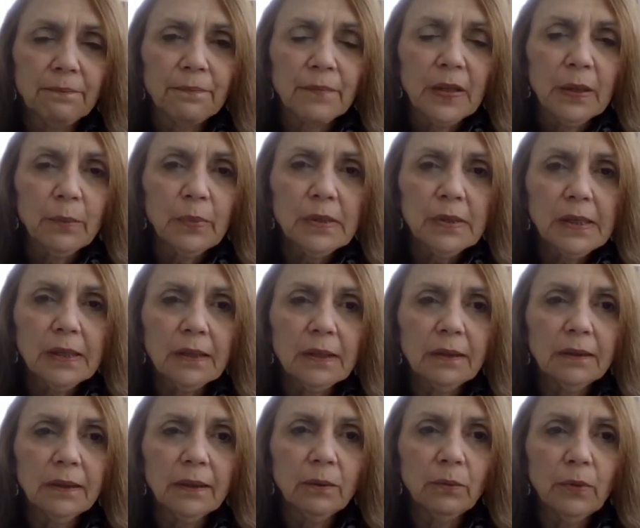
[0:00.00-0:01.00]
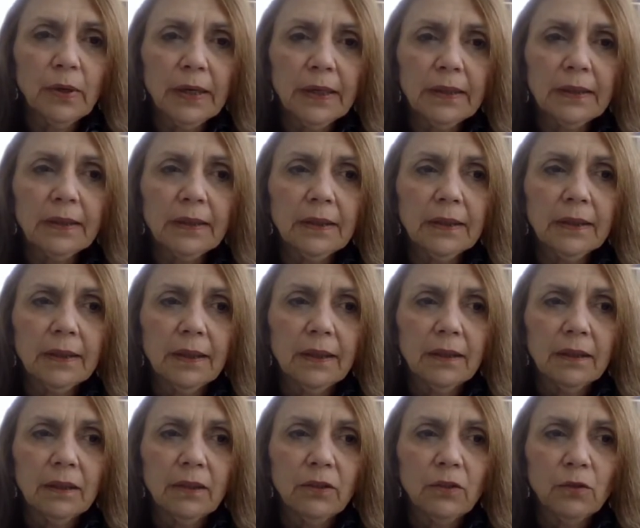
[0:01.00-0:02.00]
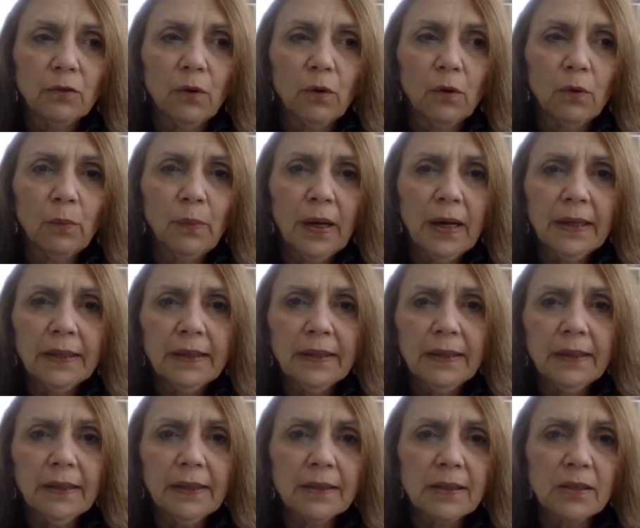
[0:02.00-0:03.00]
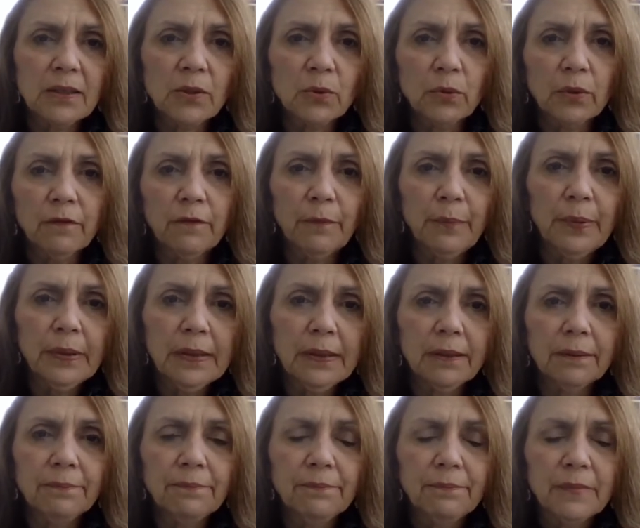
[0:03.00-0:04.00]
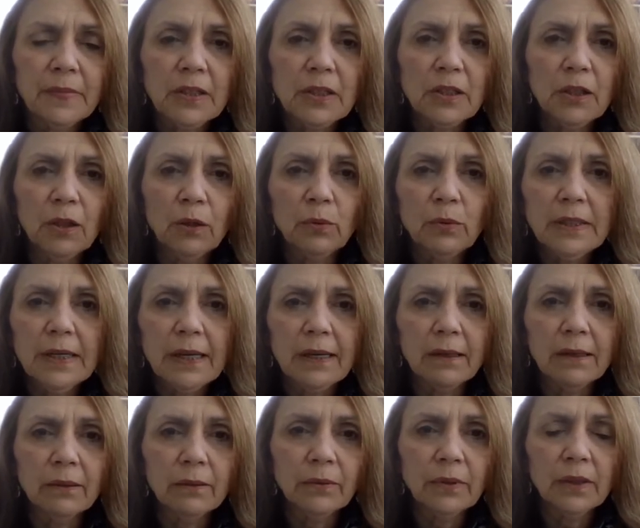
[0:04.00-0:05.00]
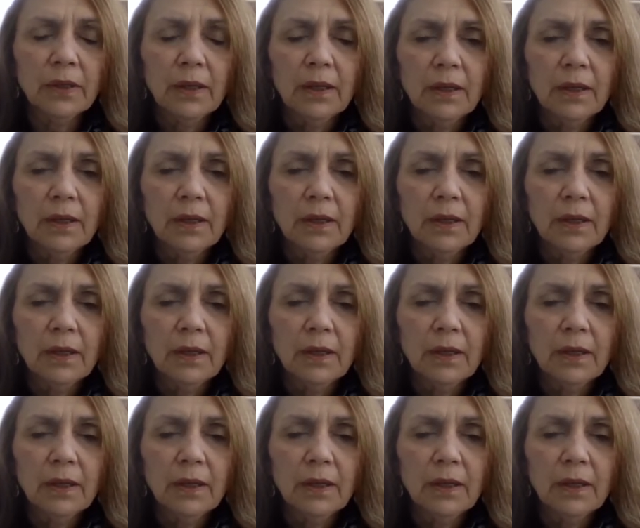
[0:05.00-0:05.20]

particularly when your whole body is sort of been slowed down.